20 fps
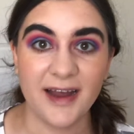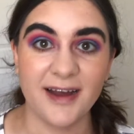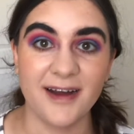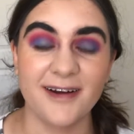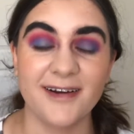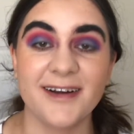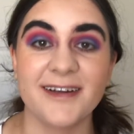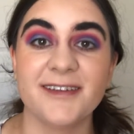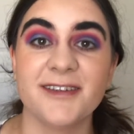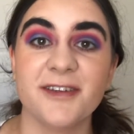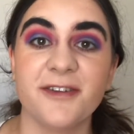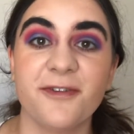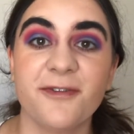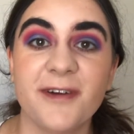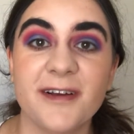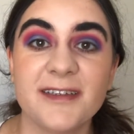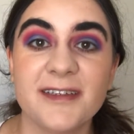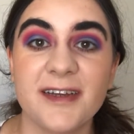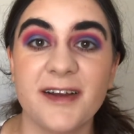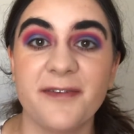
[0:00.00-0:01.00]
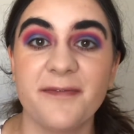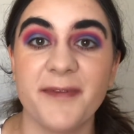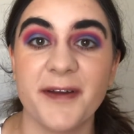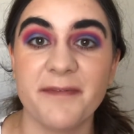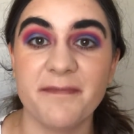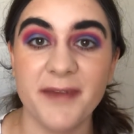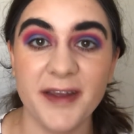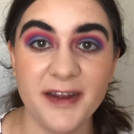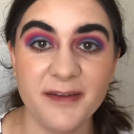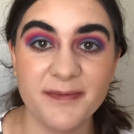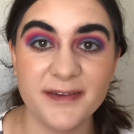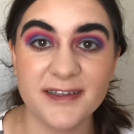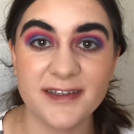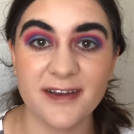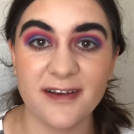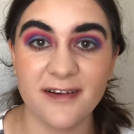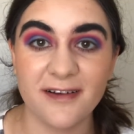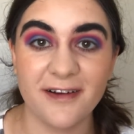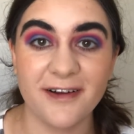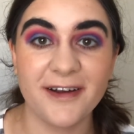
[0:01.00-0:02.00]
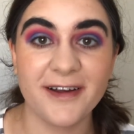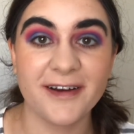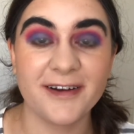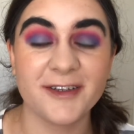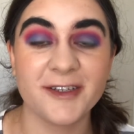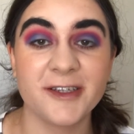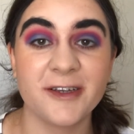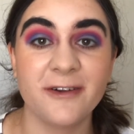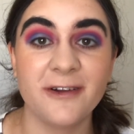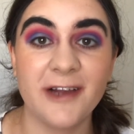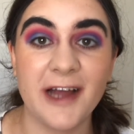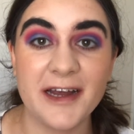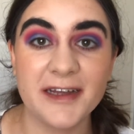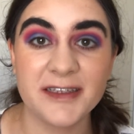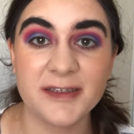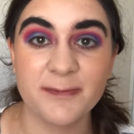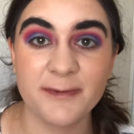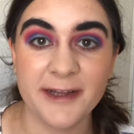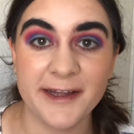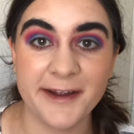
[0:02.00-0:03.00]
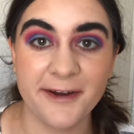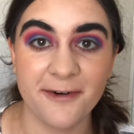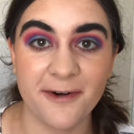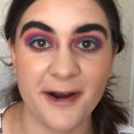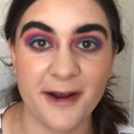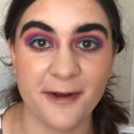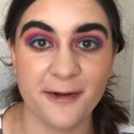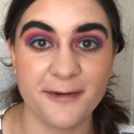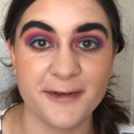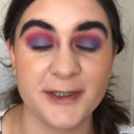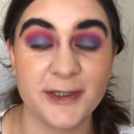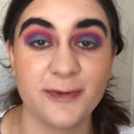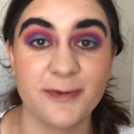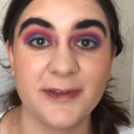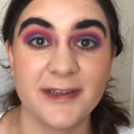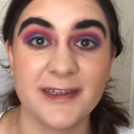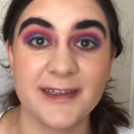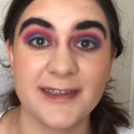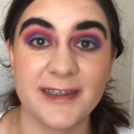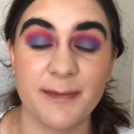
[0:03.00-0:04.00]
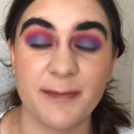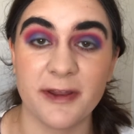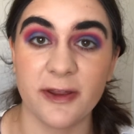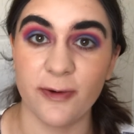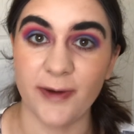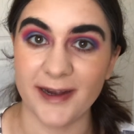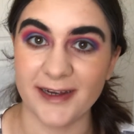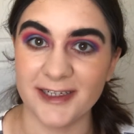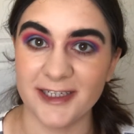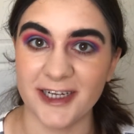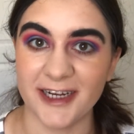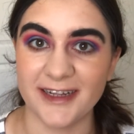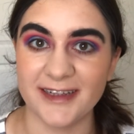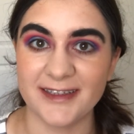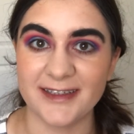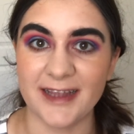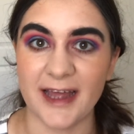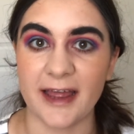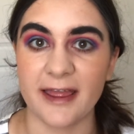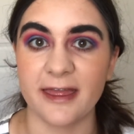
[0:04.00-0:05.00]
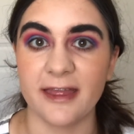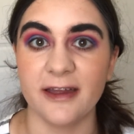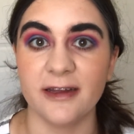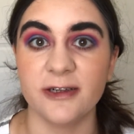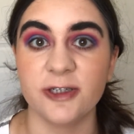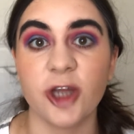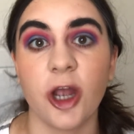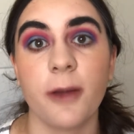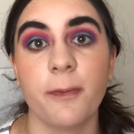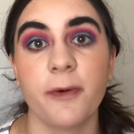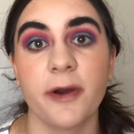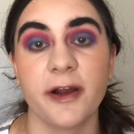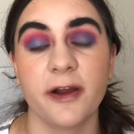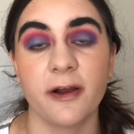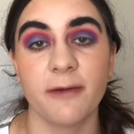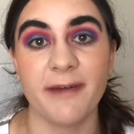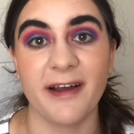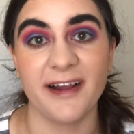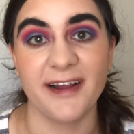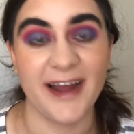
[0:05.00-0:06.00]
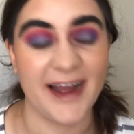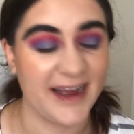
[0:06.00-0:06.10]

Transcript: Alright, so the rest of my makeup is on, so let's play around with some of the white shades that the Jawbreaker palette